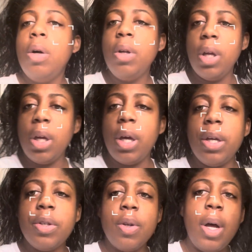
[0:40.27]
Okay,
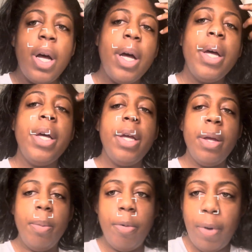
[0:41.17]
guys, so I
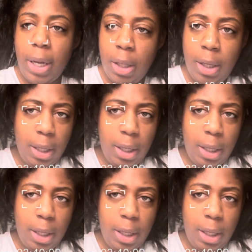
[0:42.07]
am finally